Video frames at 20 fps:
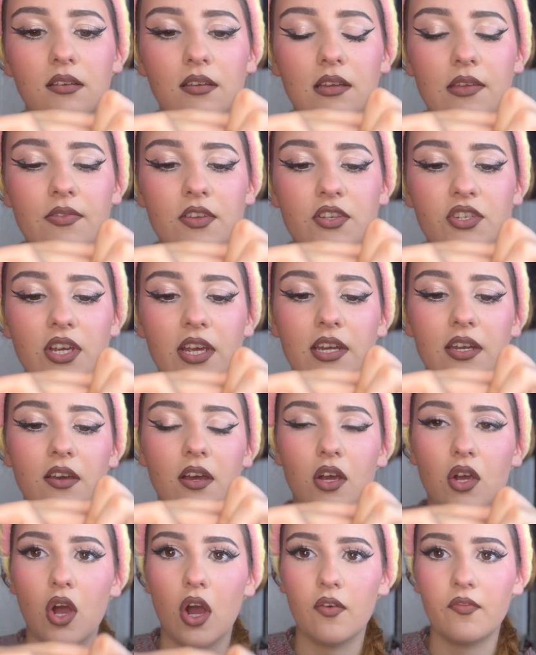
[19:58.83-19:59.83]
in the shade
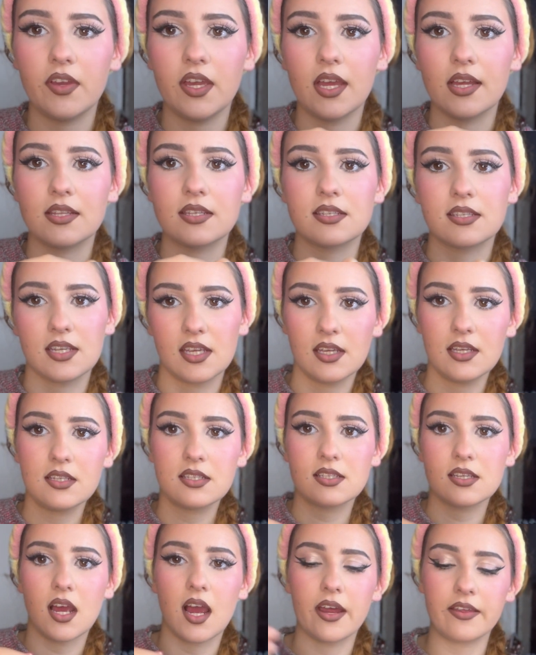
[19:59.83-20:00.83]
Coffee and
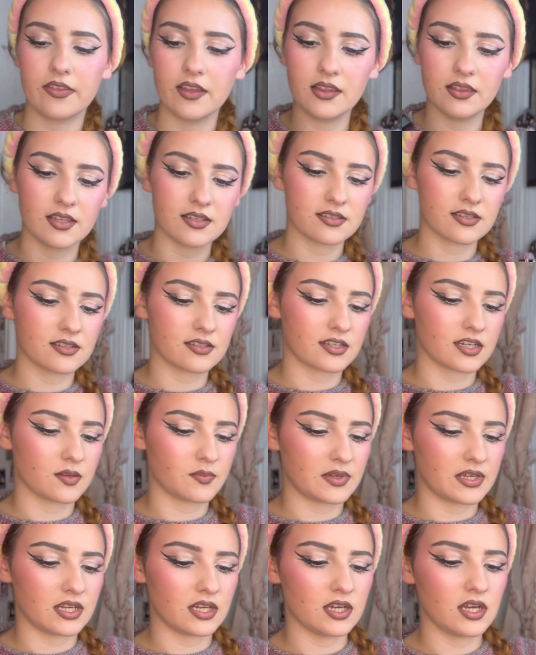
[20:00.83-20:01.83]
Cigs. I think this is gonna
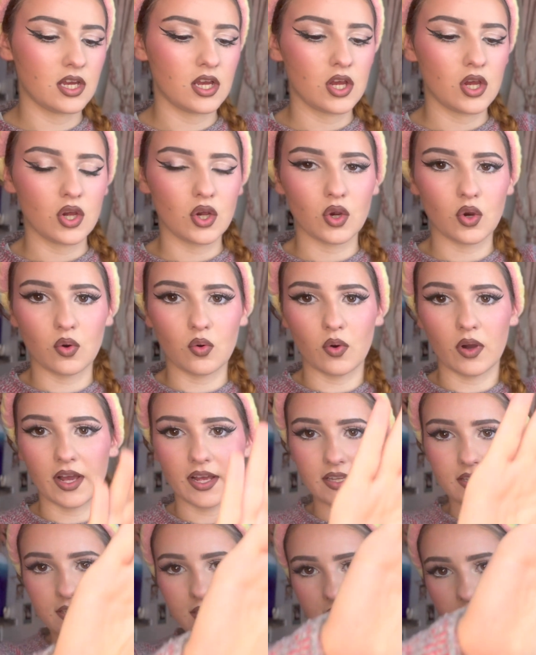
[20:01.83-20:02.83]
be
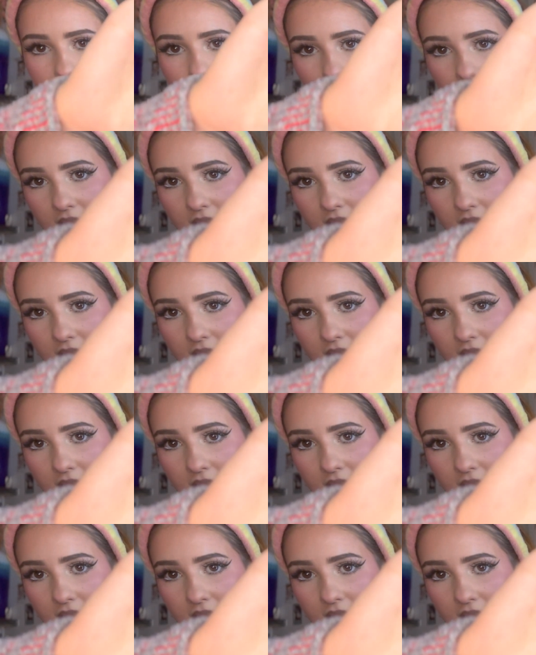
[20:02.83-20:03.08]
quite a